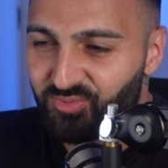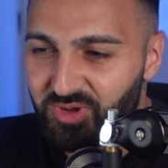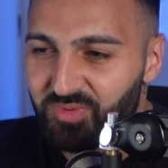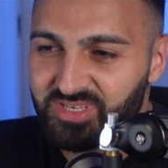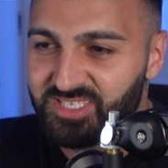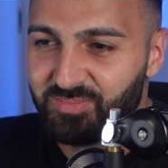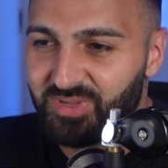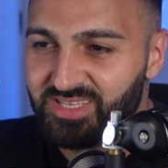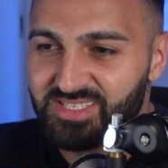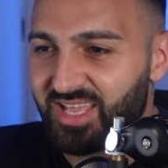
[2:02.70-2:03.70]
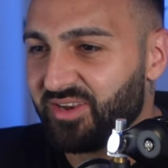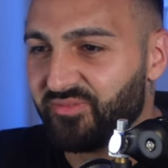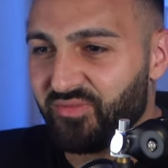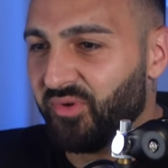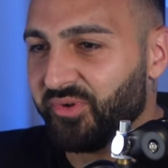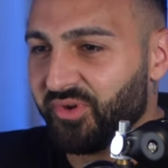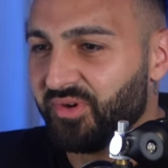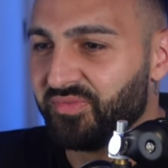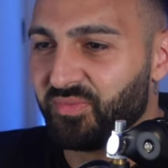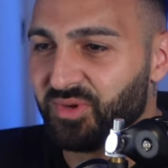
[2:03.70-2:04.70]
three recipes that it thought
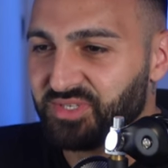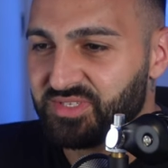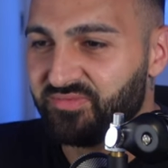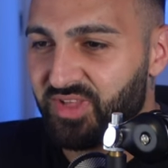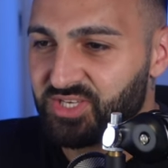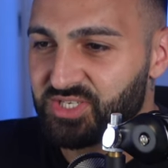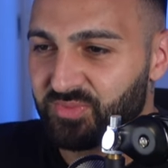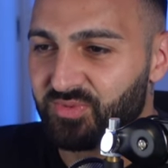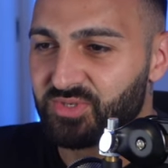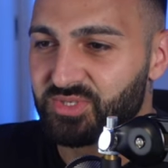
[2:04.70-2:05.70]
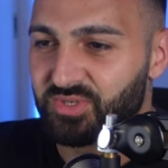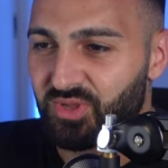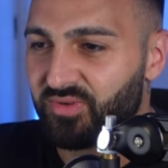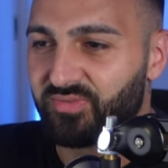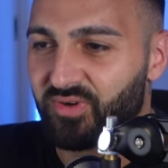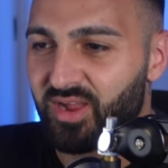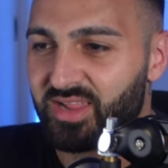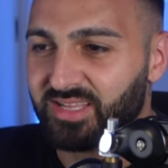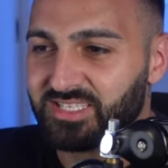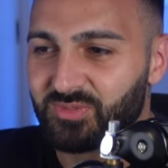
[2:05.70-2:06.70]
of was vegetable stir fry
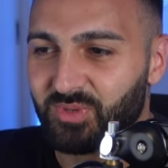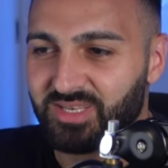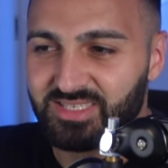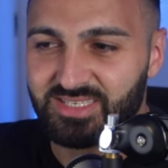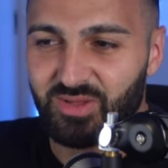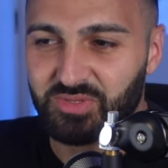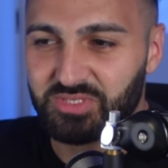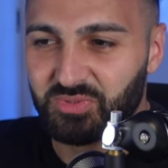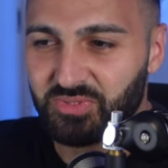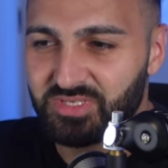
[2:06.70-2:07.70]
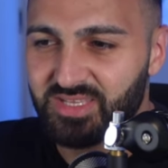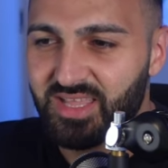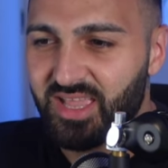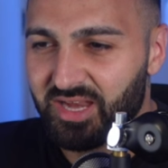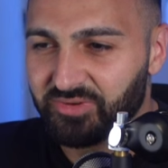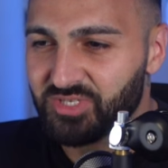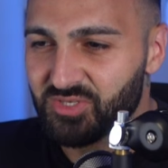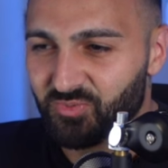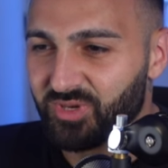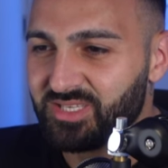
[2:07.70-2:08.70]
and sweet and sour sauce. And I'll
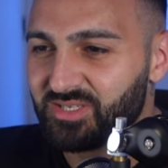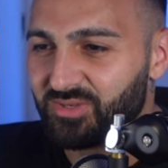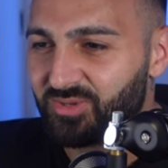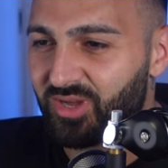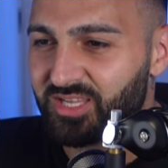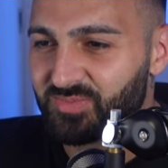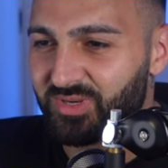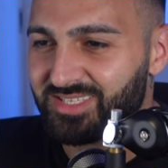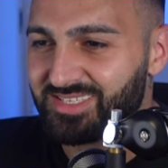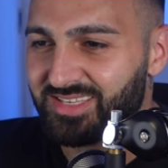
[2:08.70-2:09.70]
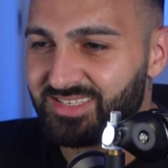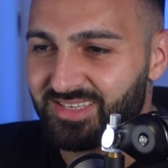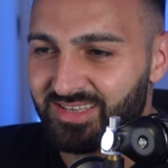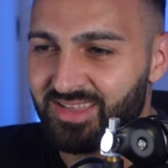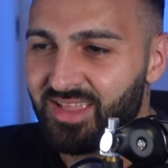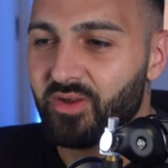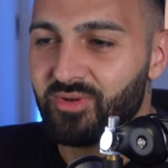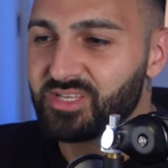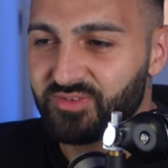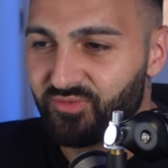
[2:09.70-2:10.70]
just read to you guys what it says here.
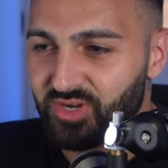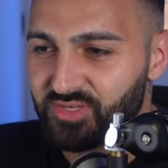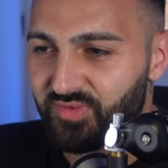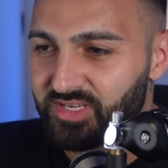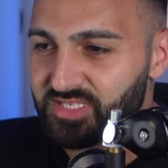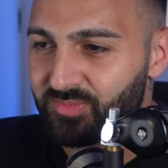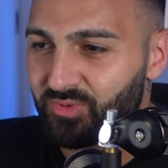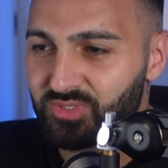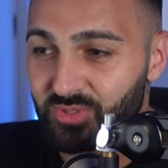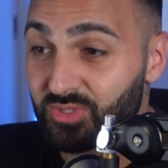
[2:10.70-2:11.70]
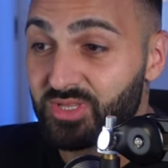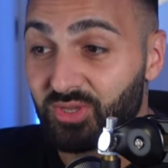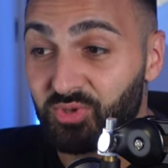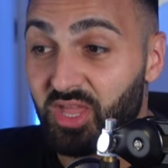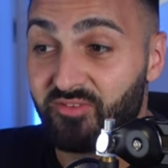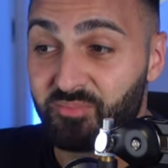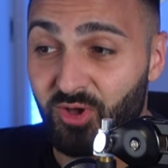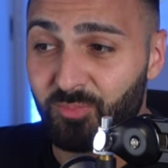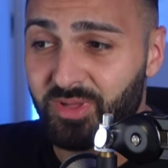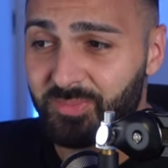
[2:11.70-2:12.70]
Various fresh vegetables. Looks like you have
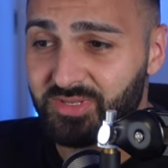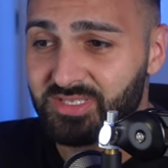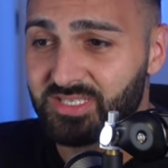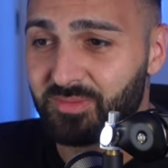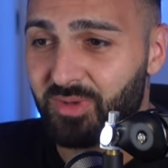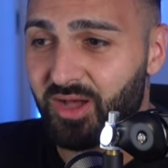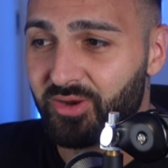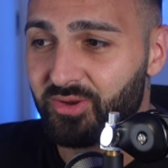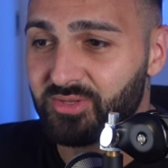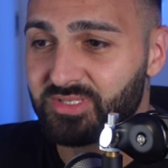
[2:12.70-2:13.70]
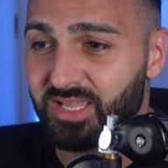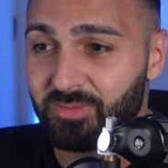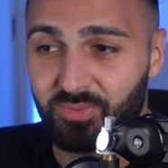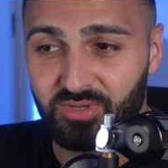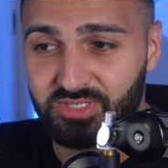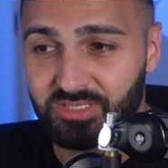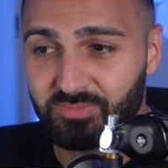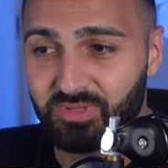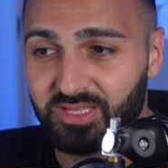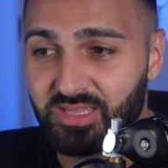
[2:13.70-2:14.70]
bell peppers, tomatoes, and
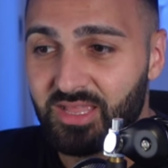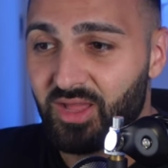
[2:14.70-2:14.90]
possibly